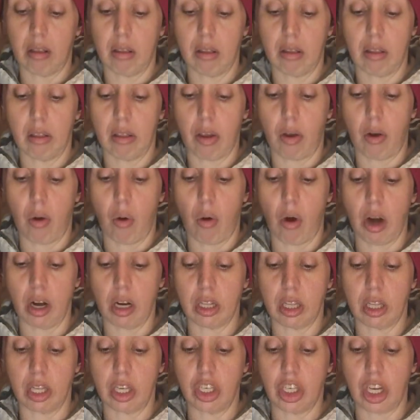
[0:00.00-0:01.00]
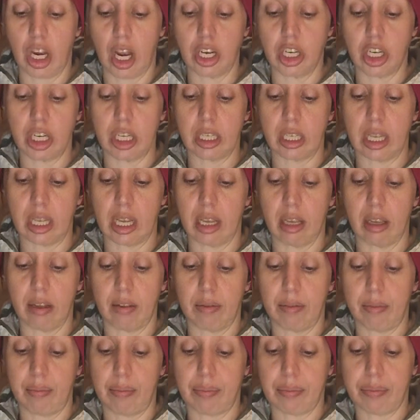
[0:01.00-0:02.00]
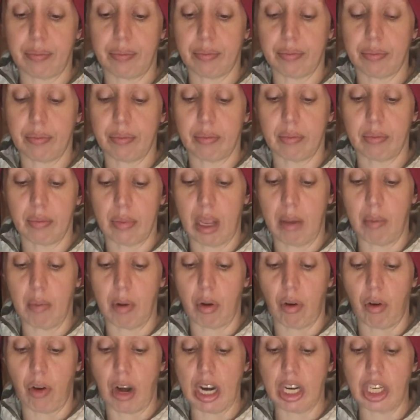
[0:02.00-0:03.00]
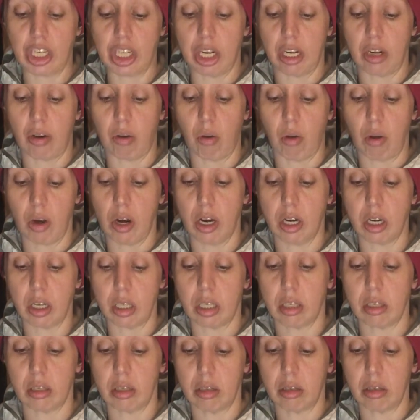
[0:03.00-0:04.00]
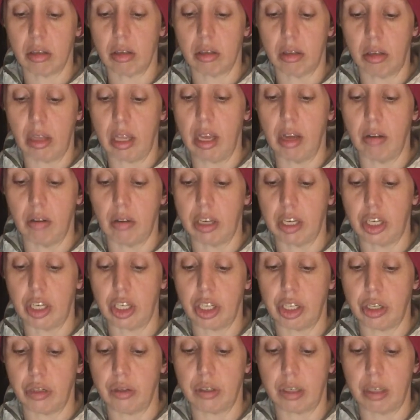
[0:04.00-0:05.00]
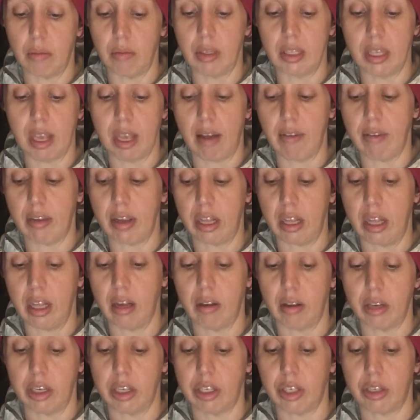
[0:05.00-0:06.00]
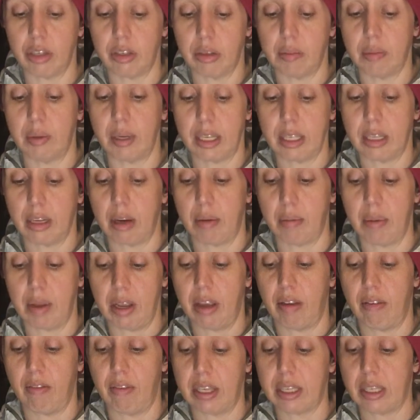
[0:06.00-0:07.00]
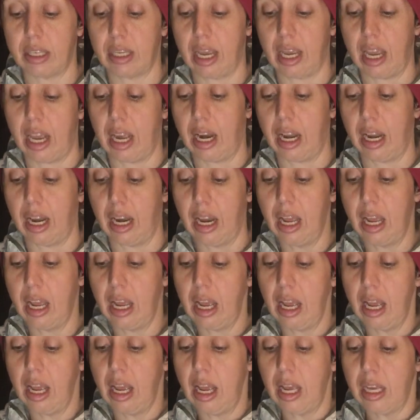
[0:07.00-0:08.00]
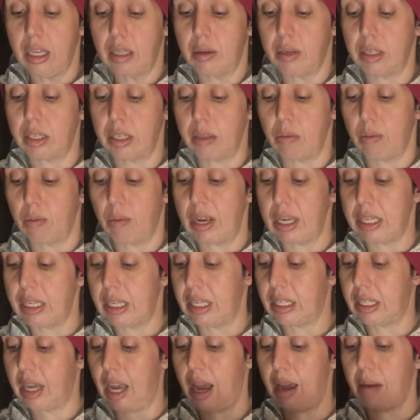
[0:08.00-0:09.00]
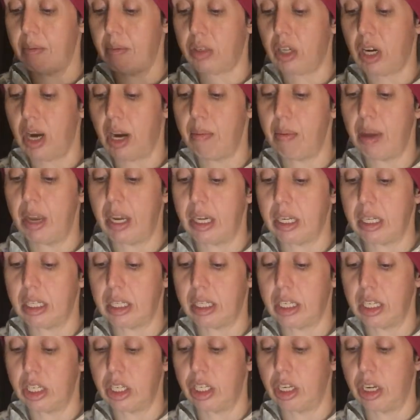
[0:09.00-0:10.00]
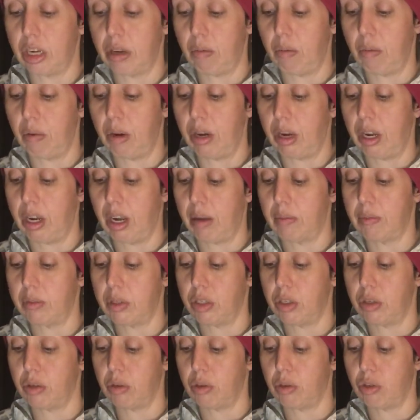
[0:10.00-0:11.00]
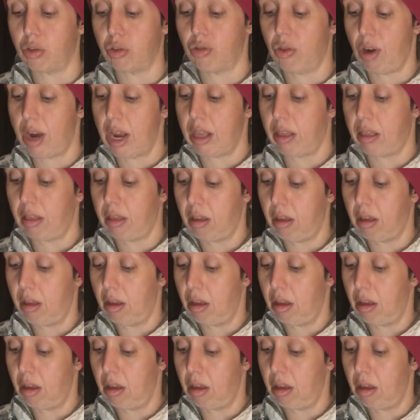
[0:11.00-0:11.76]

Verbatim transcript: The court, the judges, immigration, lawyers, legal issues. Someone's having legal issues because they're being investigated. This person's wasting time trying to make a decision when it comes to strength.